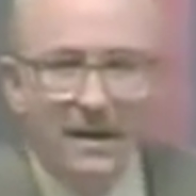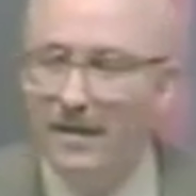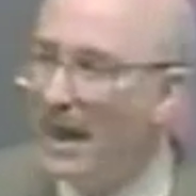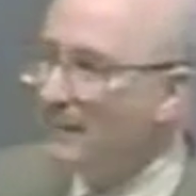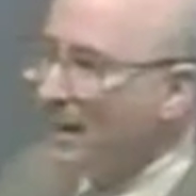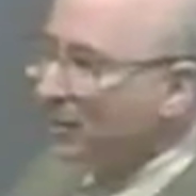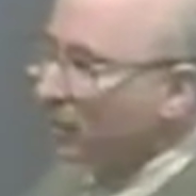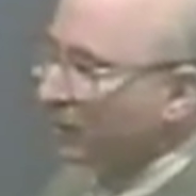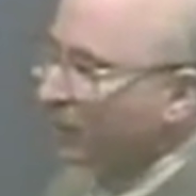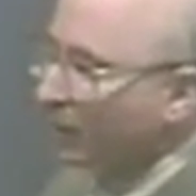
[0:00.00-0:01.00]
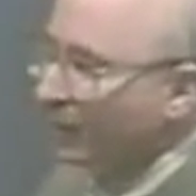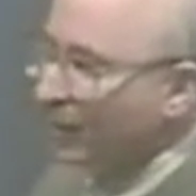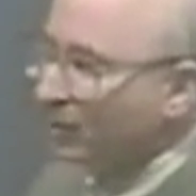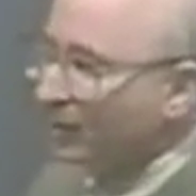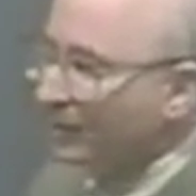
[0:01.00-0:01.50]
That makes her more
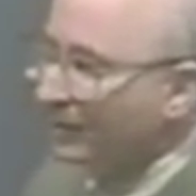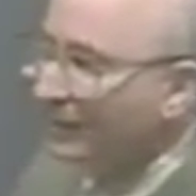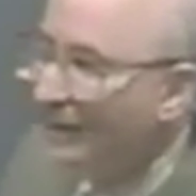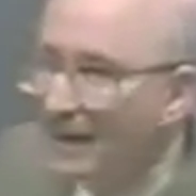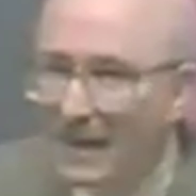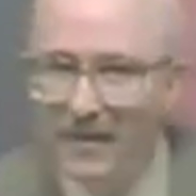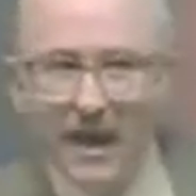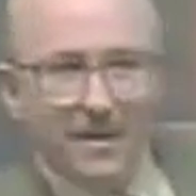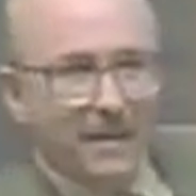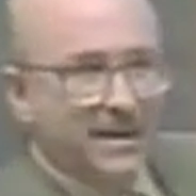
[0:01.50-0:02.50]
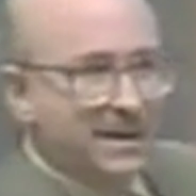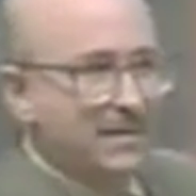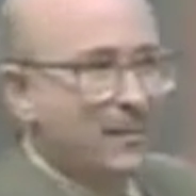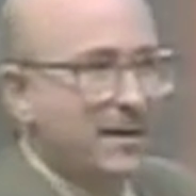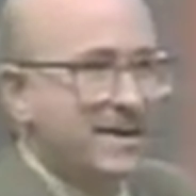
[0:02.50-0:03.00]
emotional. That makes him
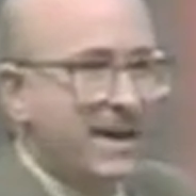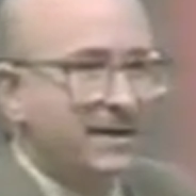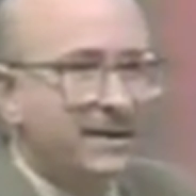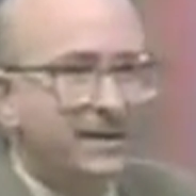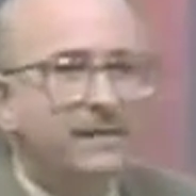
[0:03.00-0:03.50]
more technical.